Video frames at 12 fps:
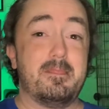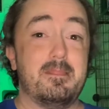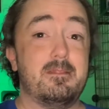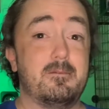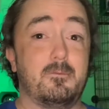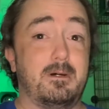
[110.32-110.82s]

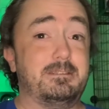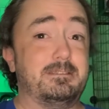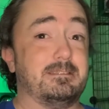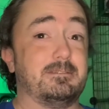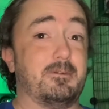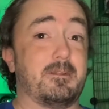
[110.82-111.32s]
watch this
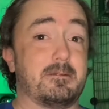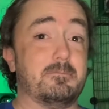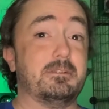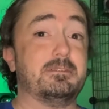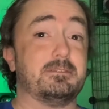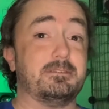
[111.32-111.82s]
for the
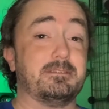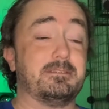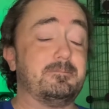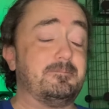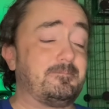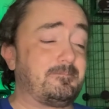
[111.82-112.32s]
commercials.
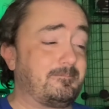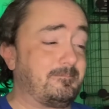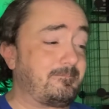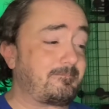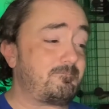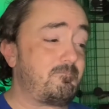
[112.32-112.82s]

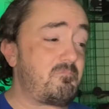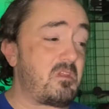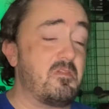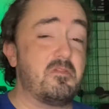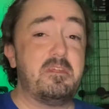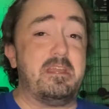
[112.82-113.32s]

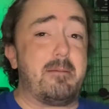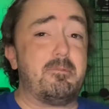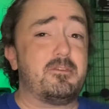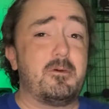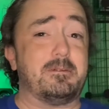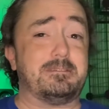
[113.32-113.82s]
The
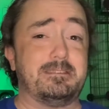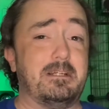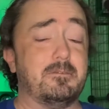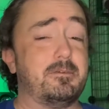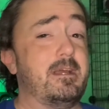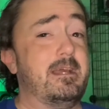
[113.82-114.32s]
episode itself
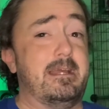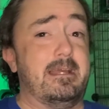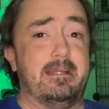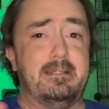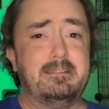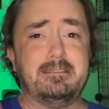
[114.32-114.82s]

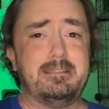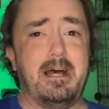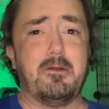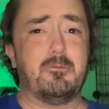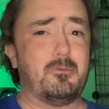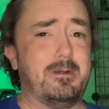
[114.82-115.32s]
is not
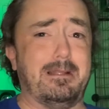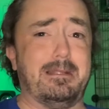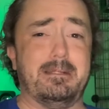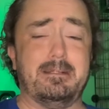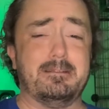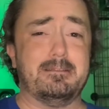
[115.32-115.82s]

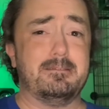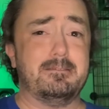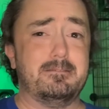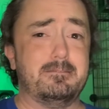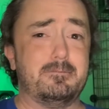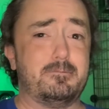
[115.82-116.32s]
really
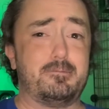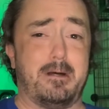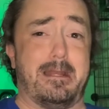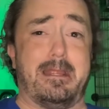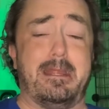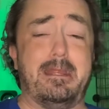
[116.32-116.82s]

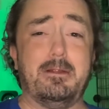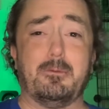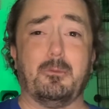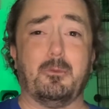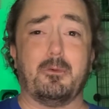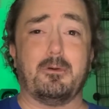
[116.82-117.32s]
funny
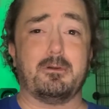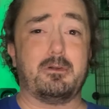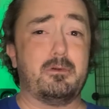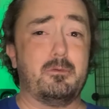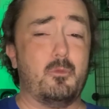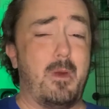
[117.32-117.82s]
or
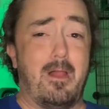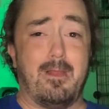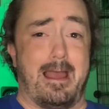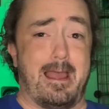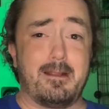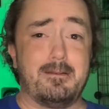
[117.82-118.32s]

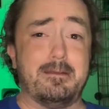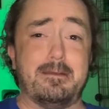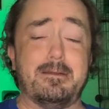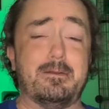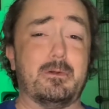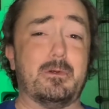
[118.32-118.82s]

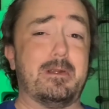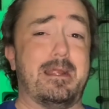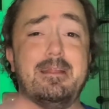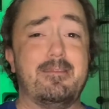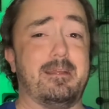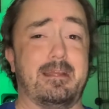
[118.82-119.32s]
well-acted or
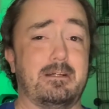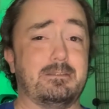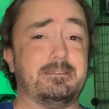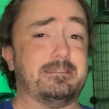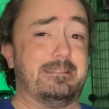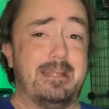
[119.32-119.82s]
anything else
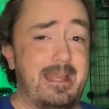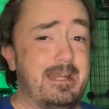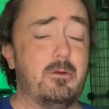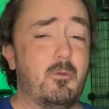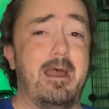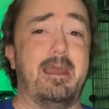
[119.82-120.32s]
in any
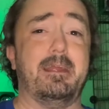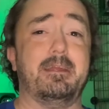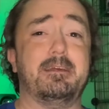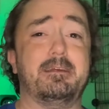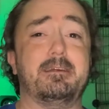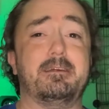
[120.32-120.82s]
way.
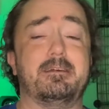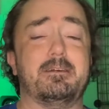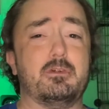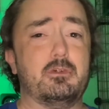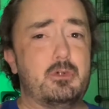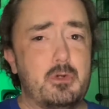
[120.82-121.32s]

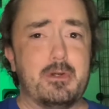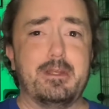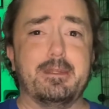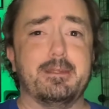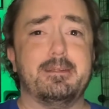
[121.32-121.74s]
Good.